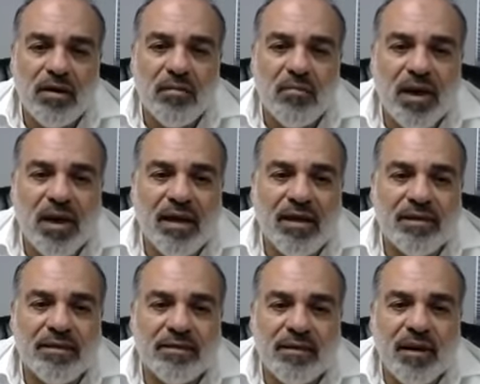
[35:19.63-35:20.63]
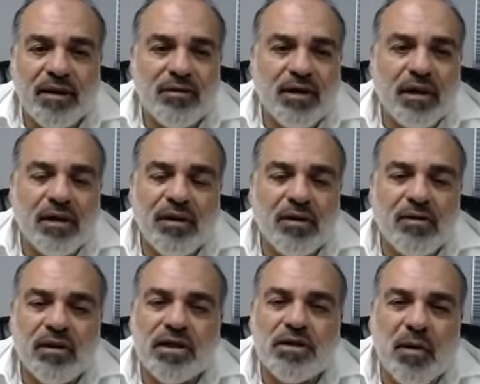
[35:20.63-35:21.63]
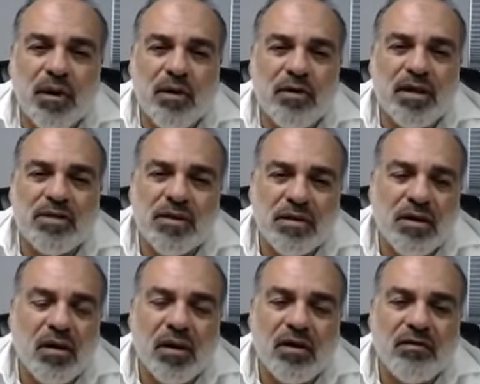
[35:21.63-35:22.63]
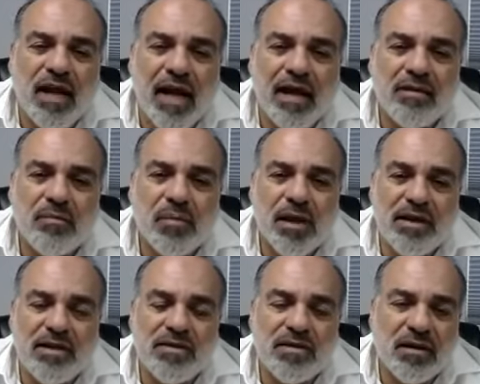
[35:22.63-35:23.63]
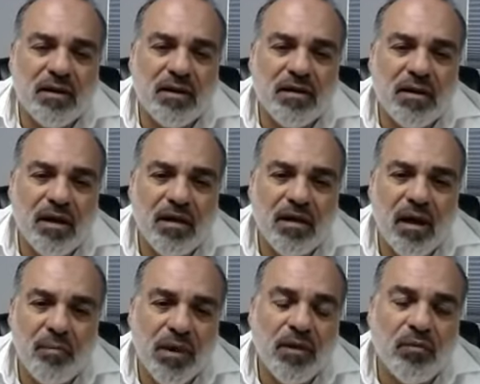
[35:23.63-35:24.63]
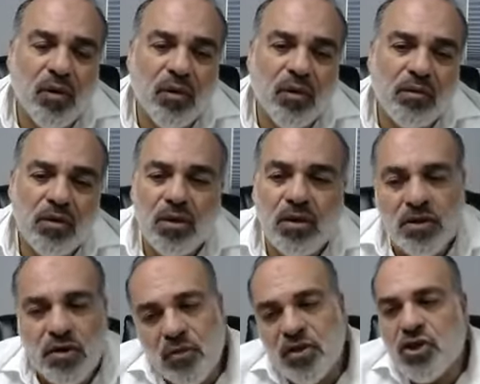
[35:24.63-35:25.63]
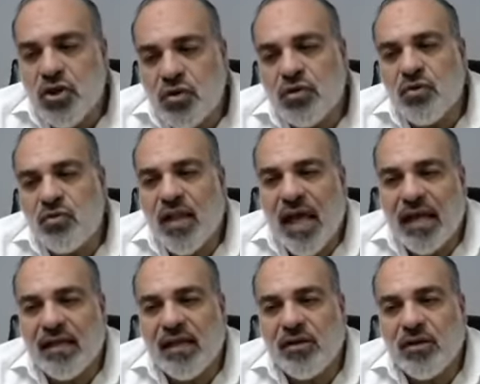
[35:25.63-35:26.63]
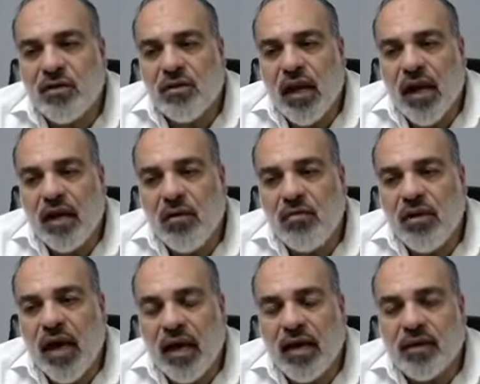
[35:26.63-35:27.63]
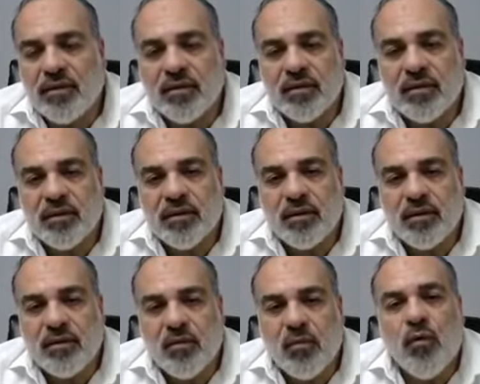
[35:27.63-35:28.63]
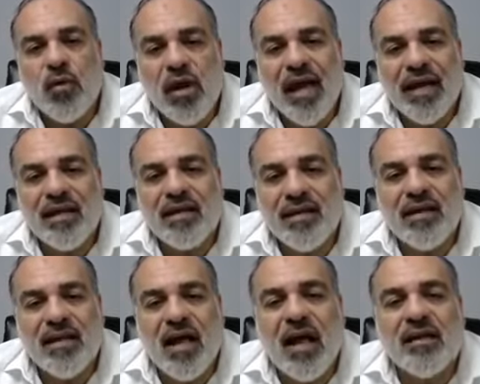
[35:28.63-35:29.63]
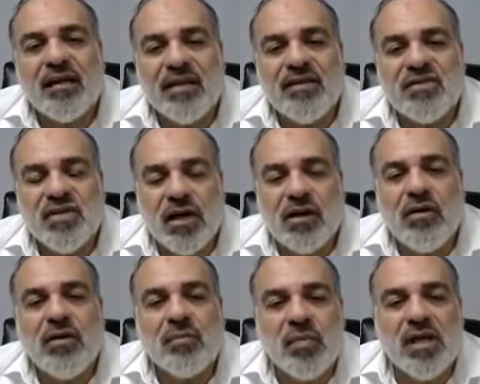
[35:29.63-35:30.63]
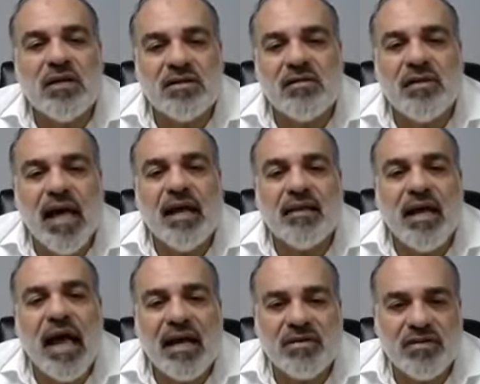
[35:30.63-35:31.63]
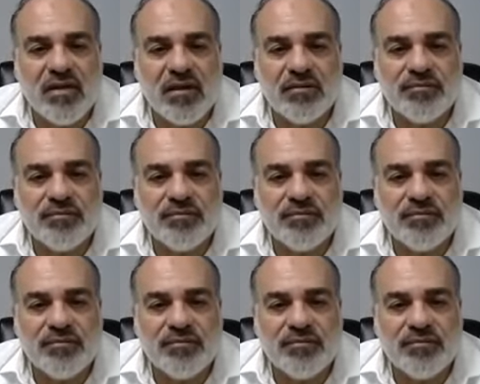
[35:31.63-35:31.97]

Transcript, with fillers: But, the clinical experience and all of that plays in a big role. So once you do that, then you go like, okay, more likely than not that this occurred because of that accident.